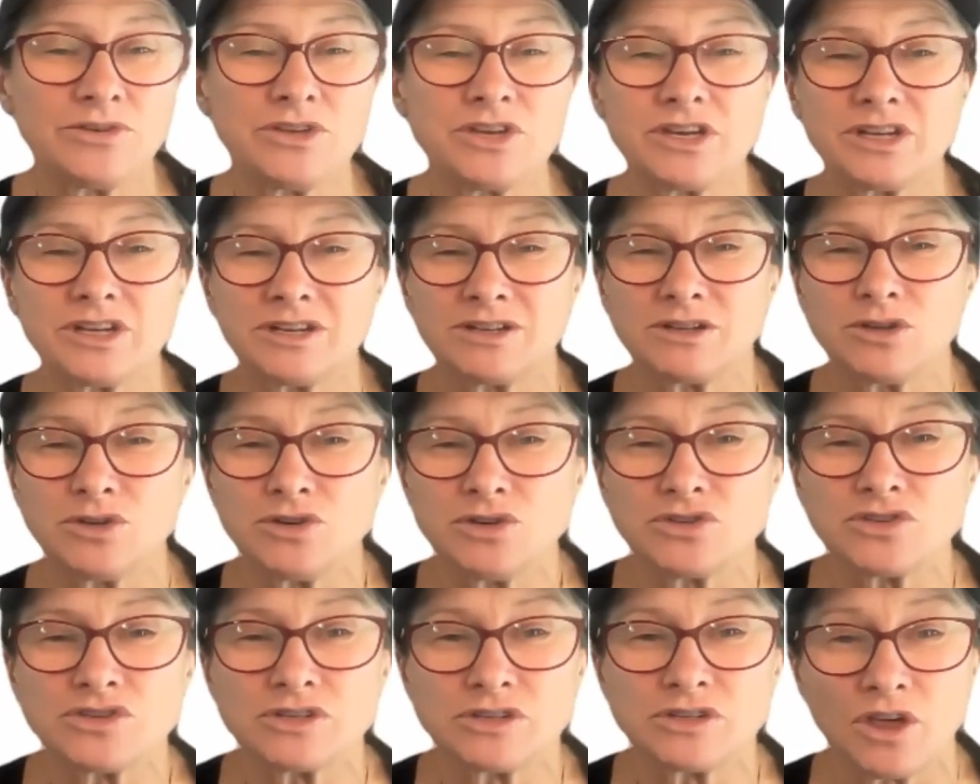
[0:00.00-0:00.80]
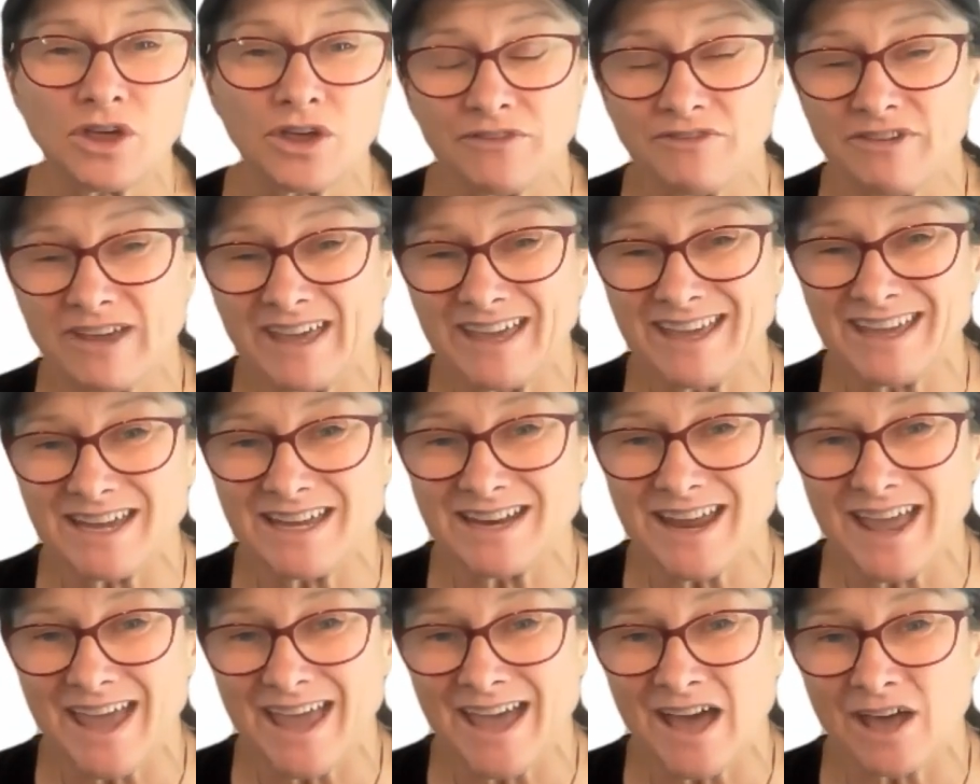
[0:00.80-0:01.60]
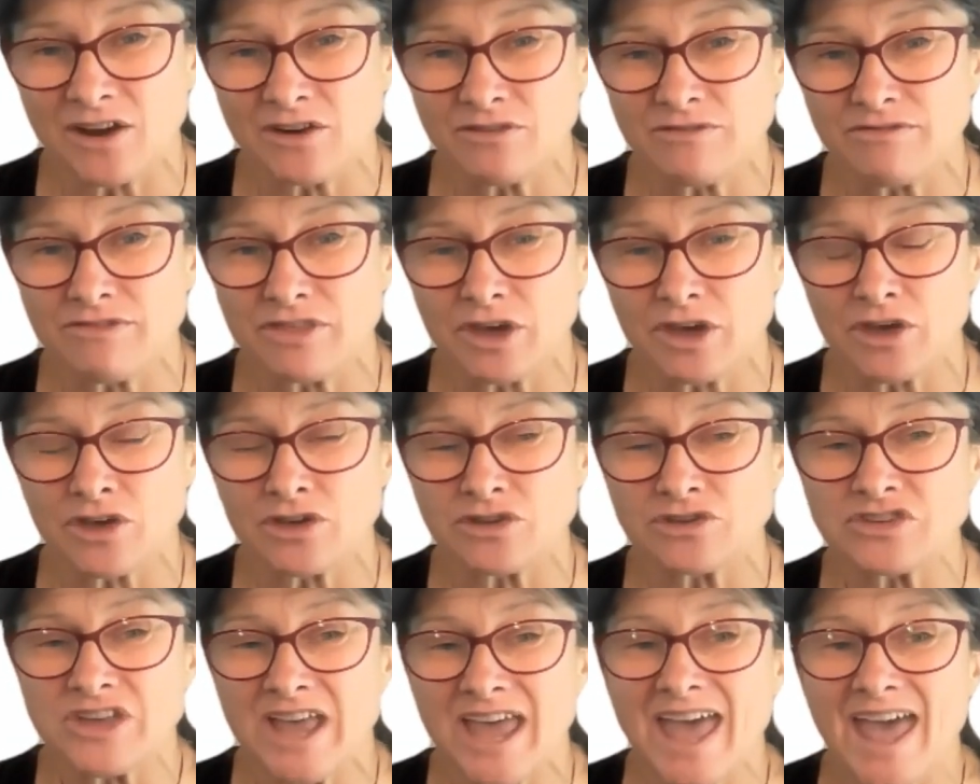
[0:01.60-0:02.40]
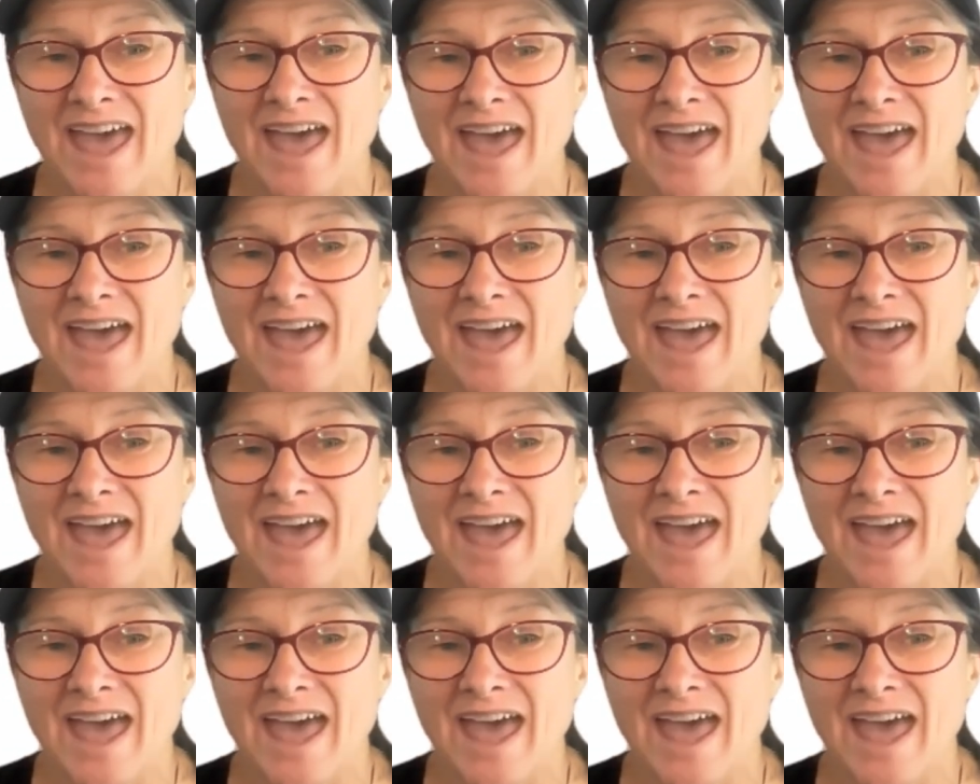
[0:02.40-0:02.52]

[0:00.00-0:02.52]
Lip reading: You're going to lose a lot of heat out of those.